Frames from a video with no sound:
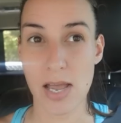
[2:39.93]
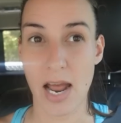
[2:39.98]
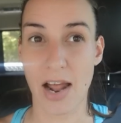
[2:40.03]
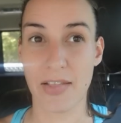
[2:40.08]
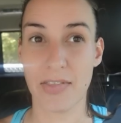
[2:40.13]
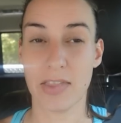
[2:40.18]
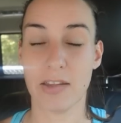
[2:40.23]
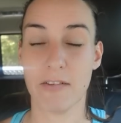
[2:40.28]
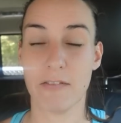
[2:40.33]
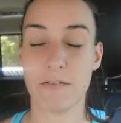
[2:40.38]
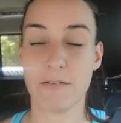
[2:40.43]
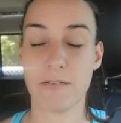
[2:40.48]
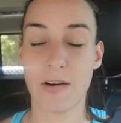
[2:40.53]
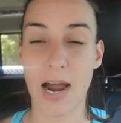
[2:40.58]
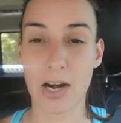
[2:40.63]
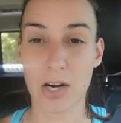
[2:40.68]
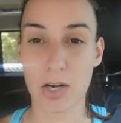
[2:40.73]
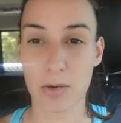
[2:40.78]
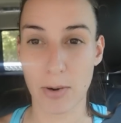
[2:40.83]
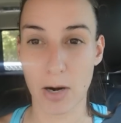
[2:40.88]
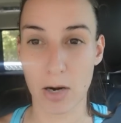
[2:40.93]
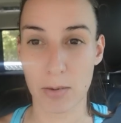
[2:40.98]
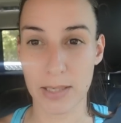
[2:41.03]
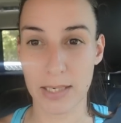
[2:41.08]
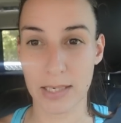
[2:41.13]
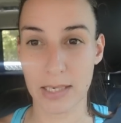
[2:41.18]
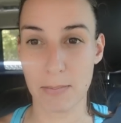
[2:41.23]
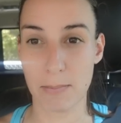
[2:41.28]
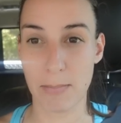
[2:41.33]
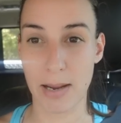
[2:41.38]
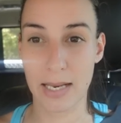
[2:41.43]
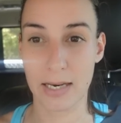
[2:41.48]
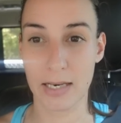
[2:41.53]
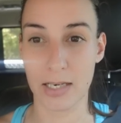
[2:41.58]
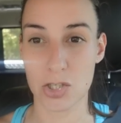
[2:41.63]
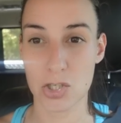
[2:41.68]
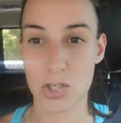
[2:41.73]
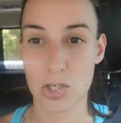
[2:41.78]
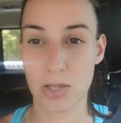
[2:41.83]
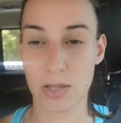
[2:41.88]
and then the fire department can
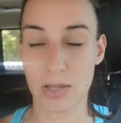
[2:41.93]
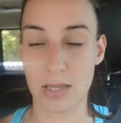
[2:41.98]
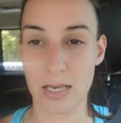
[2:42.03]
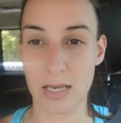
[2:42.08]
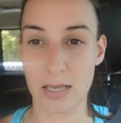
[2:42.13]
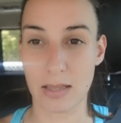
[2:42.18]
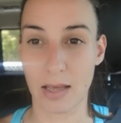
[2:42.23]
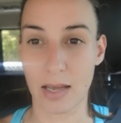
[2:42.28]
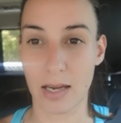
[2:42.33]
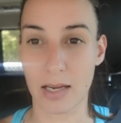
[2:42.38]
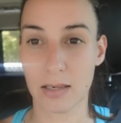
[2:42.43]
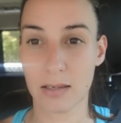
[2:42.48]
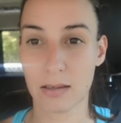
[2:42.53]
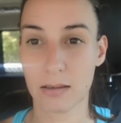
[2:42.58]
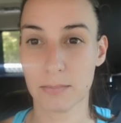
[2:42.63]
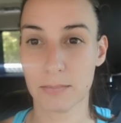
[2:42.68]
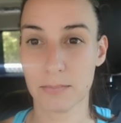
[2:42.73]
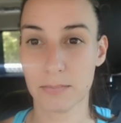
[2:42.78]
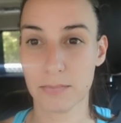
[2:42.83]
manage the like